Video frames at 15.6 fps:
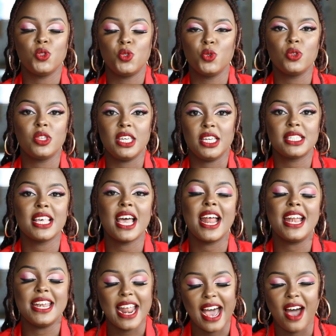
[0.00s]
to do this
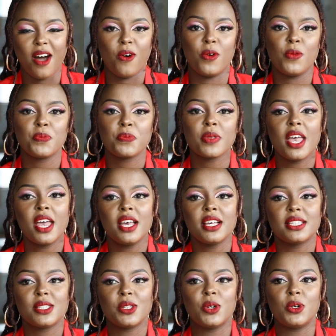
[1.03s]
now.
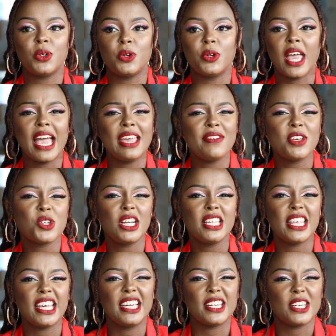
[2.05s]
So yeah,
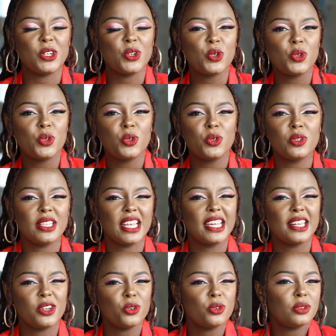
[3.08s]
eventually they grew, they
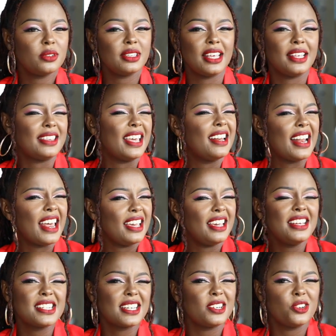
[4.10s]
grew, they, they
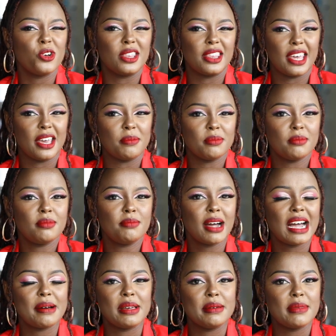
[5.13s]
it grew on them.
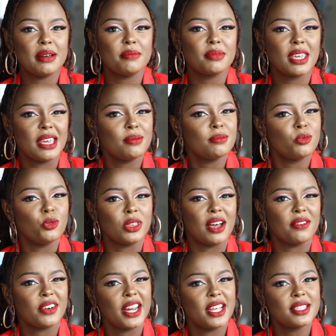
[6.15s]
Paka, my mom came with
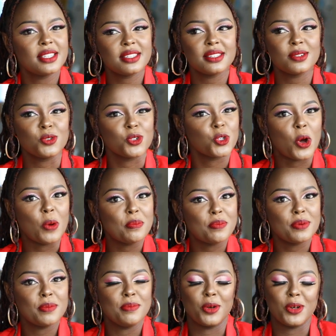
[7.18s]
her friends to shop
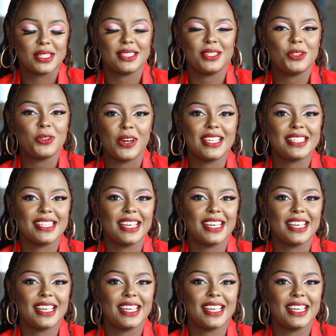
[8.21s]
because you know I